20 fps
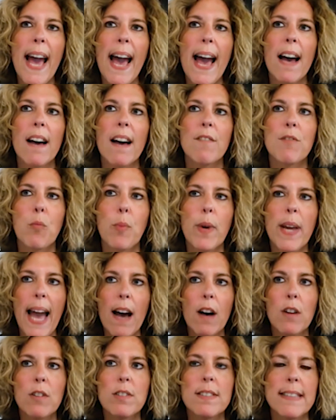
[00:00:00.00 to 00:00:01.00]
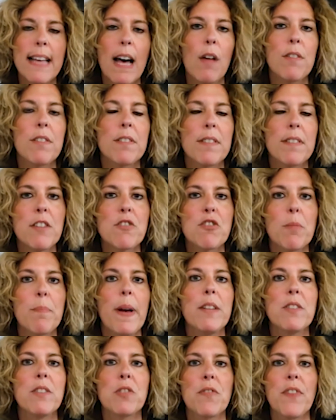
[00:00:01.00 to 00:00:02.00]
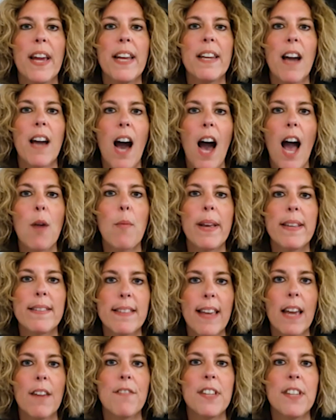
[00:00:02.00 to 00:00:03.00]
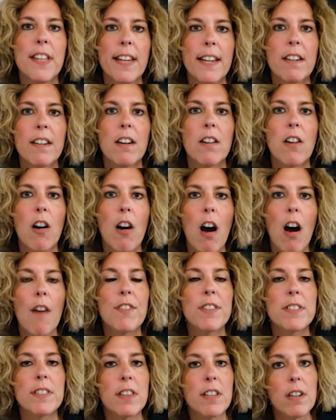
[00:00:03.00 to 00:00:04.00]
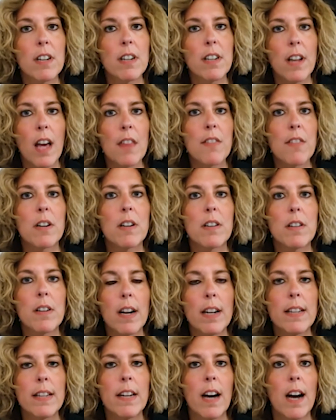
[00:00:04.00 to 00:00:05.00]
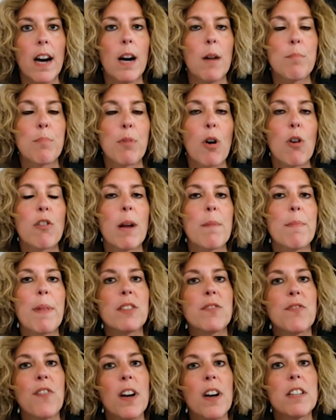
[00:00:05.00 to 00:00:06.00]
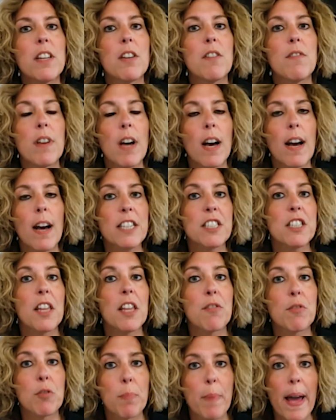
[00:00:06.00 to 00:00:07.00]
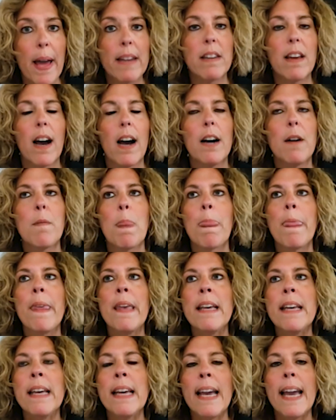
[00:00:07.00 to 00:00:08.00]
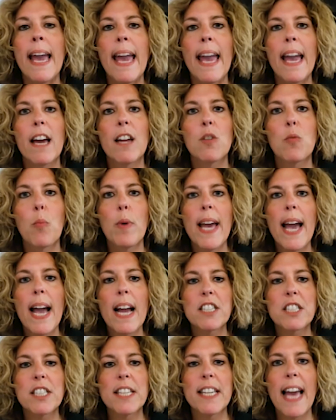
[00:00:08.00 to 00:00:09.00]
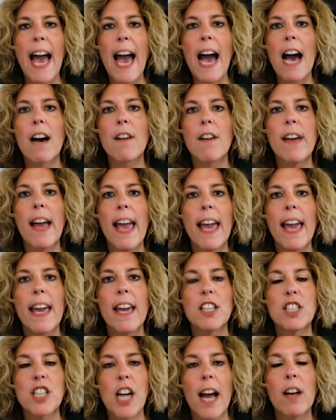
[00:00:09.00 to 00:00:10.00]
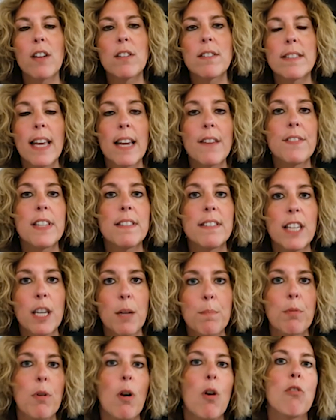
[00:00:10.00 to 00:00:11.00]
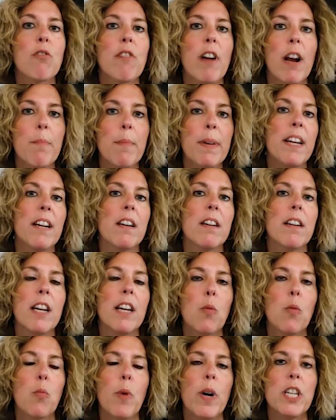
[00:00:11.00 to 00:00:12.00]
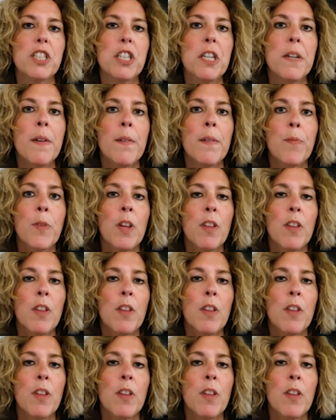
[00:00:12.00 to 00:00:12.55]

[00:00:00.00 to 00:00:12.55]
we house South Central Pennsylvania Highway Safety here in our office. They're another program that's funded actually through PennDOT. And we actually have a child safety seat program here in which